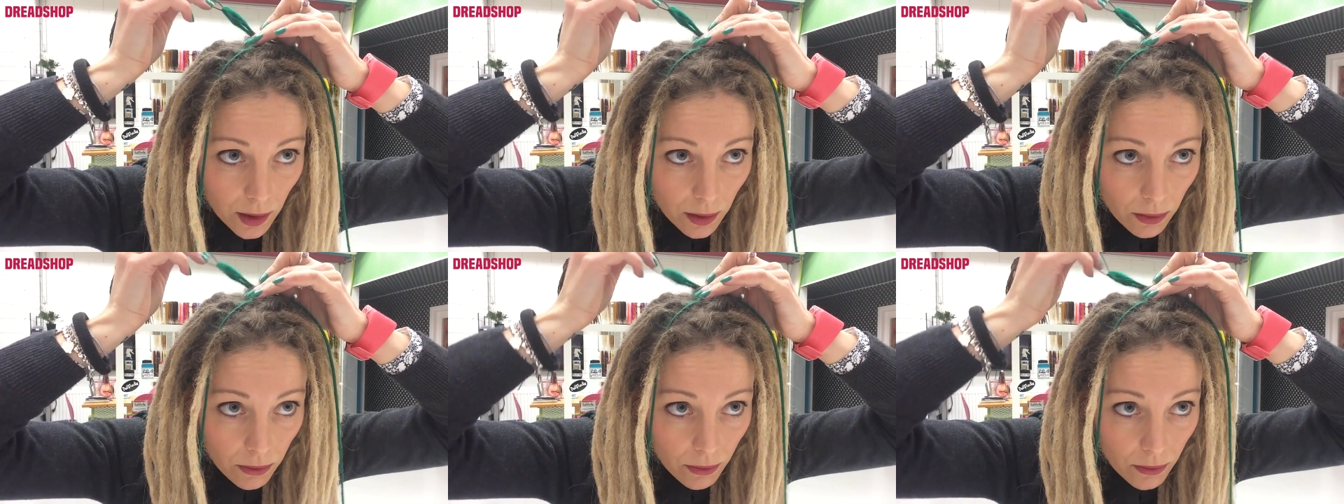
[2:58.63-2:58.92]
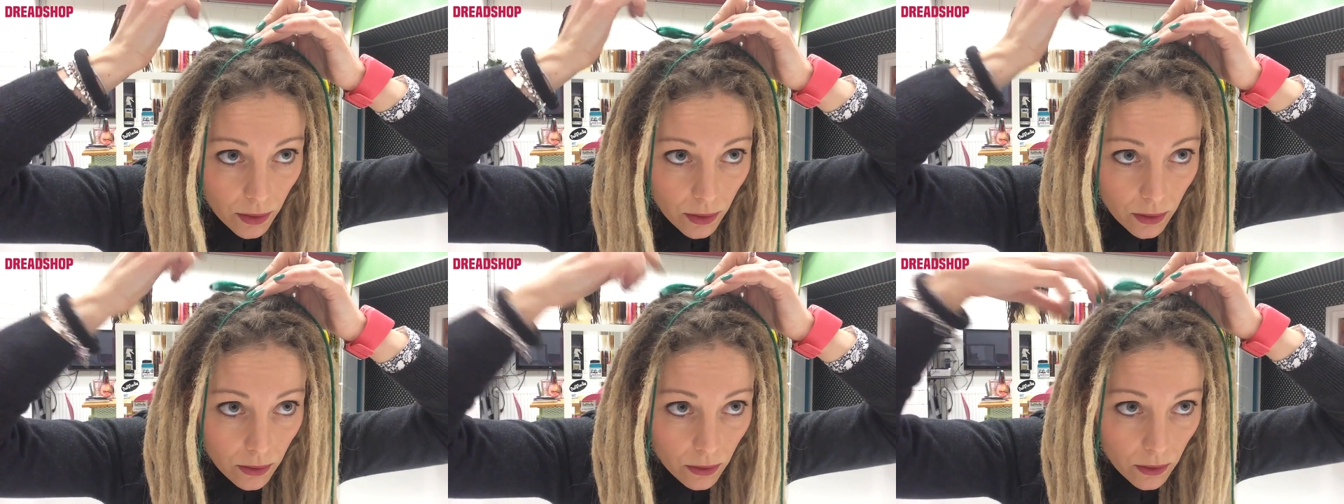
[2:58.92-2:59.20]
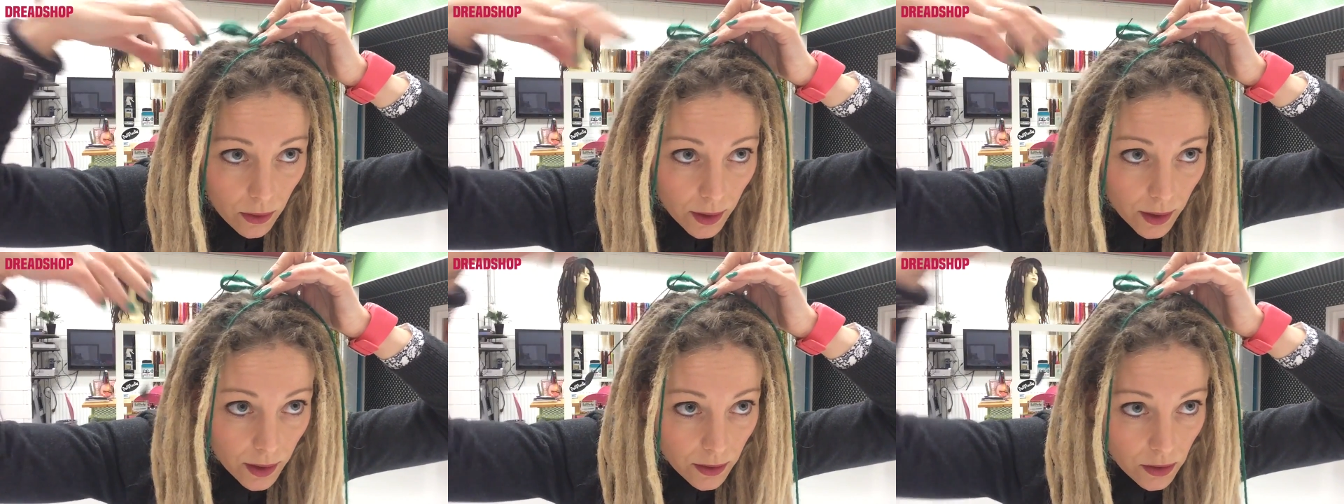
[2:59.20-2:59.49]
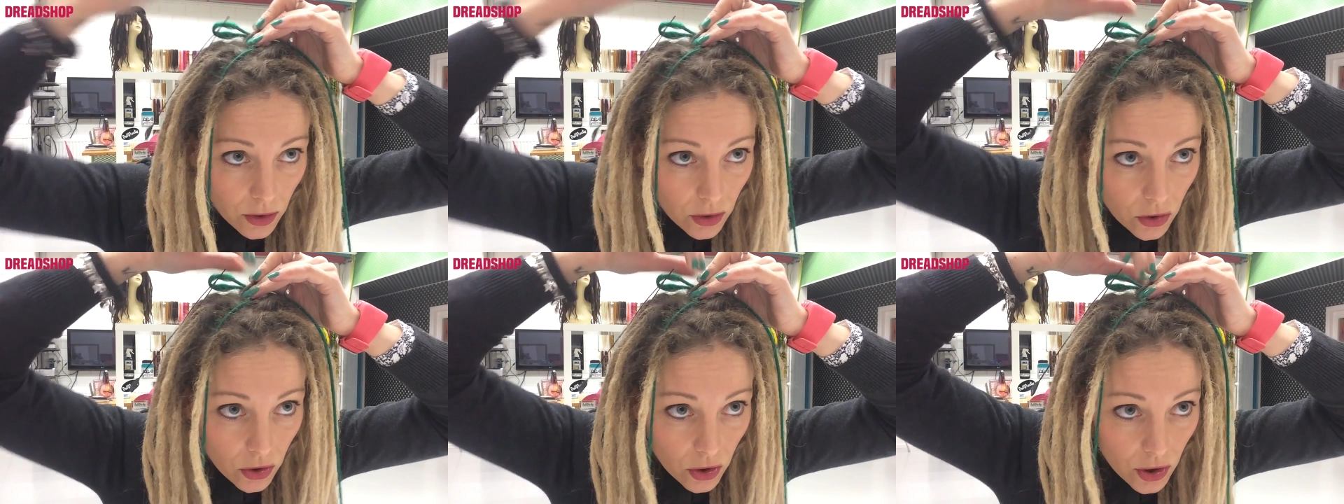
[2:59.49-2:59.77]
it through,
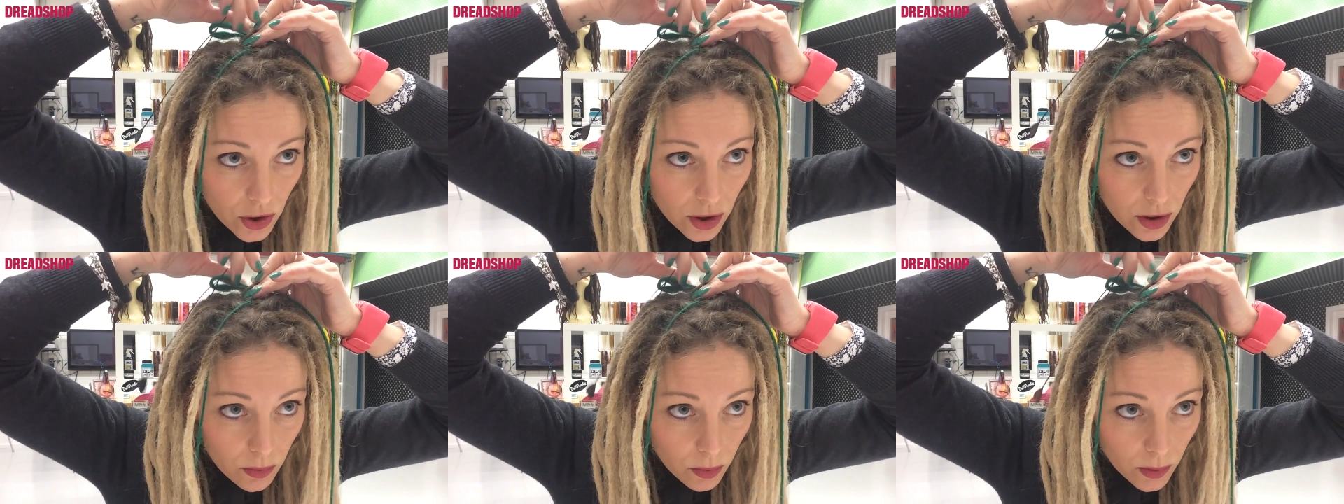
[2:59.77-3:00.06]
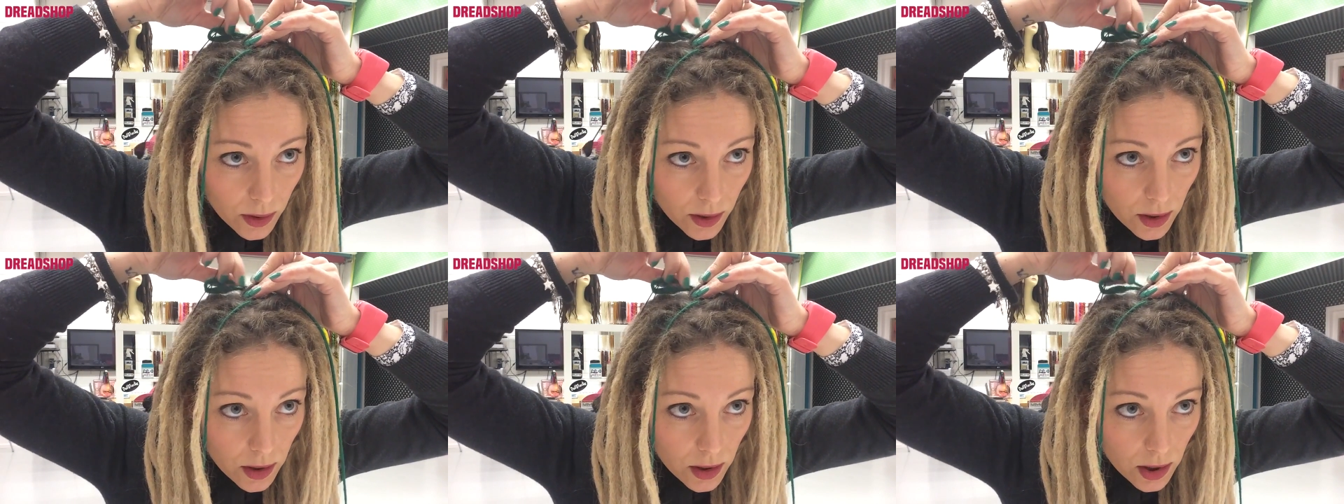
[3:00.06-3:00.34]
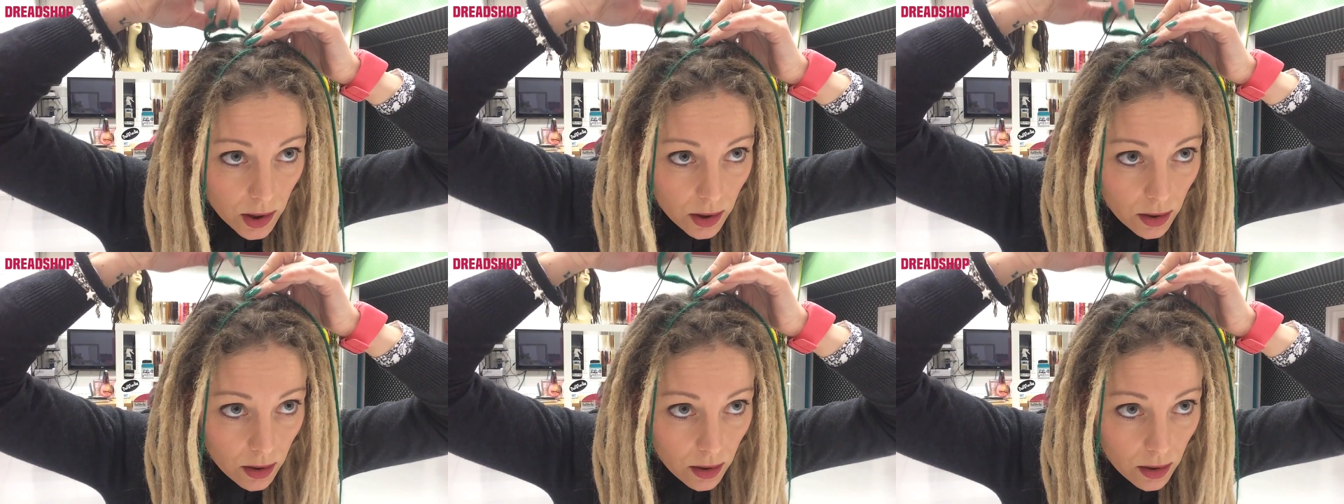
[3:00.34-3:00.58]
and you just want